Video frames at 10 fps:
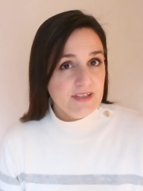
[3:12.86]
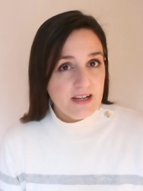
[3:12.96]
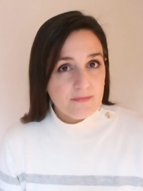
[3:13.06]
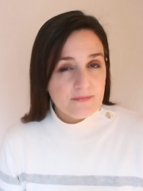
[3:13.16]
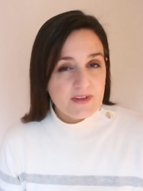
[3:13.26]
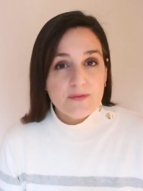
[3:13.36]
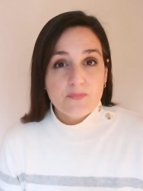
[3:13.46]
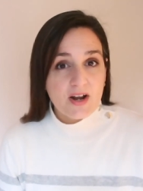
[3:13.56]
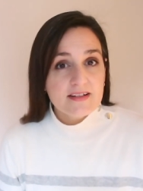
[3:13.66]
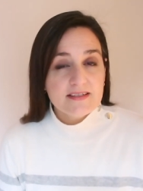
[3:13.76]
Yeah, that
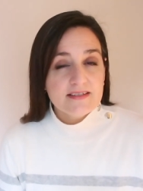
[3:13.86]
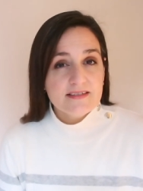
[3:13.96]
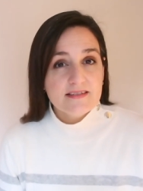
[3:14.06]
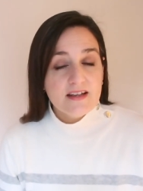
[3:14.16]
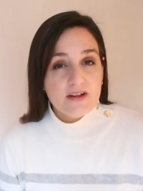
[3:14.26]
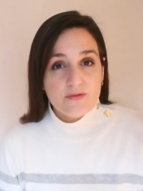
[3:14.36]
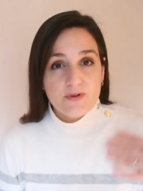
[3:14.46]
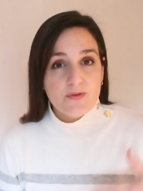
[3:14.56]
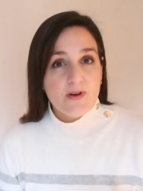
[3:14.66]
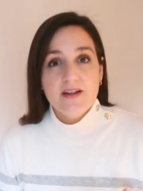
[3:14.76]
practice
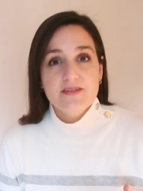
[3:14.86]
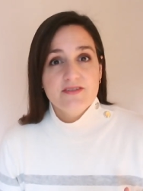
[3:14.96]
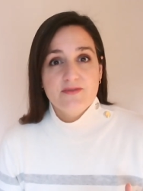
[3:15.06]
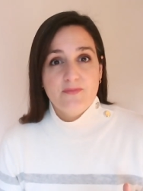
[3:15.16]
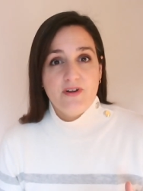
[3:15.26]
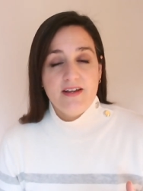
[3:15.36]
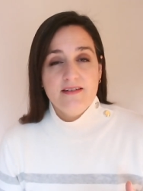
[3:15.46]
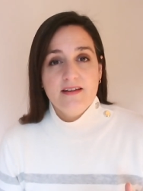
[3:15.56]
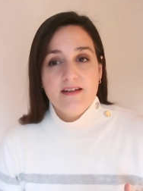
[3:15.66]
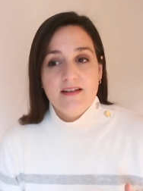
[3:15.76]
rewires your
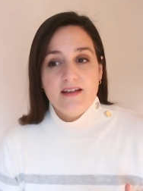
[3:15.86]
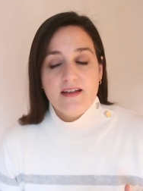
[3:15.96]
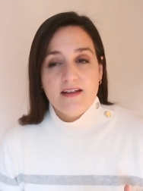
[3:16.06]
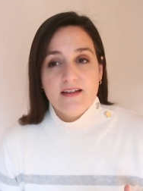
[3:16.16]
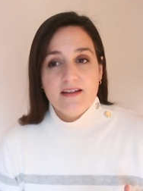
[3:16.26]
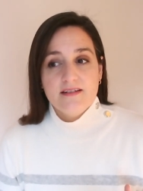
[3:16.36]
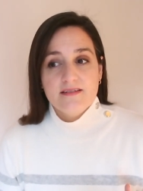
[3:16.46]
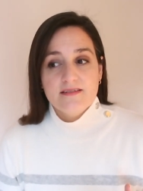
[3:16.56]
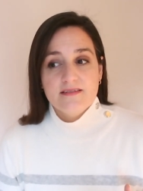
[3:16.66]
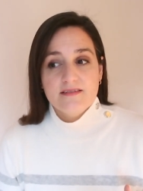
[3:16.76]
brain,
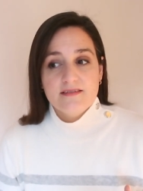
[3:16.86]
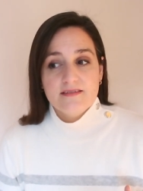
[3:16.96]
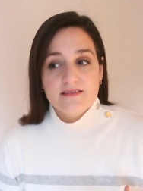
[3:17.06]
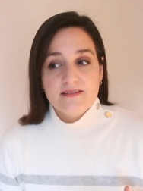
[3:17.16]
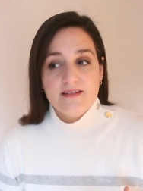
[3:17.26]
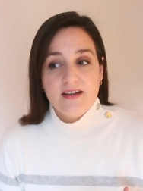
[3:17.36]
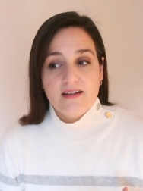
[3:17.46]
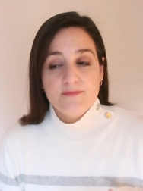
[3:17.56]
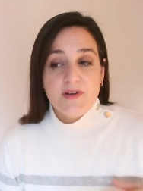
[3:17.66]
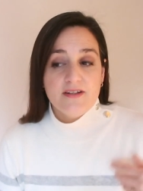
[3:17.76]
and yeah,
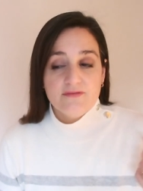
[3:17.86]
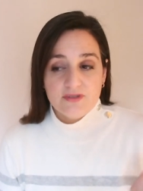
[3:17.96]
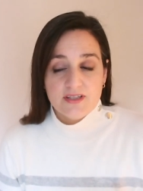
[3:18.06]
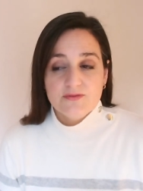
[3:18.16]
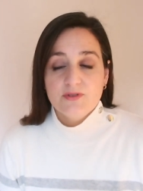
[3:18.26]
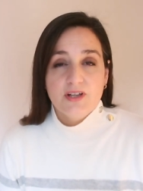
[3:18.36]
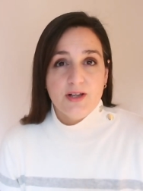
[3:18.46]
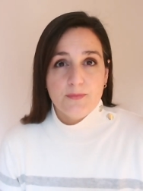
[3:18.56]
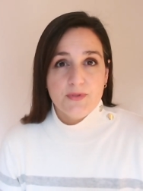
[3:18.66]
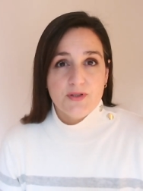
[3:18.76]
and mindfulness will
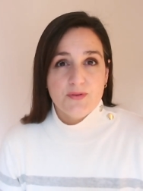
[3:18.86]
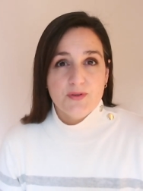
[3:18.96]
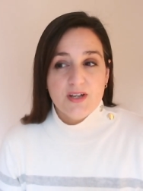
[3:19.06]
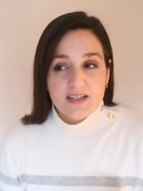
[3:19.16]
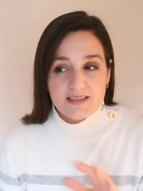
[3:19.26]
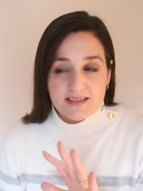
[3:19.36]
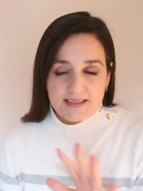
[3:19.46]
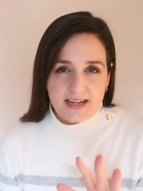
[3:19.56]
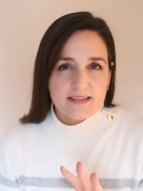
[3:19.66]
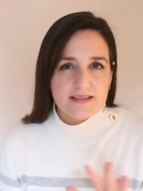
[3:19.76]
help you
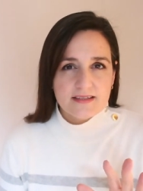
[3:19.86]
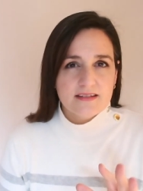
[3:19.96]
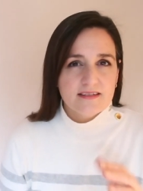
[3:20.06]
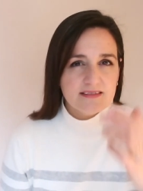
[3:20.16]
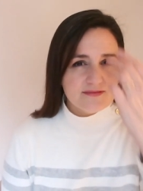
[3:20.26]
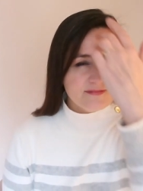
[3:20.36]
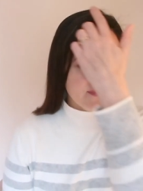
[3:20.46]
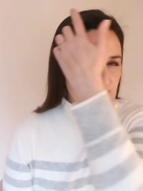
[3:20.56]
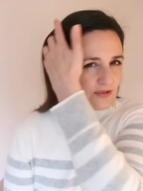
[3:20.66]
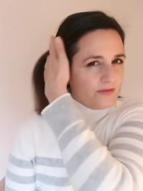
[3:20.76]
detect, you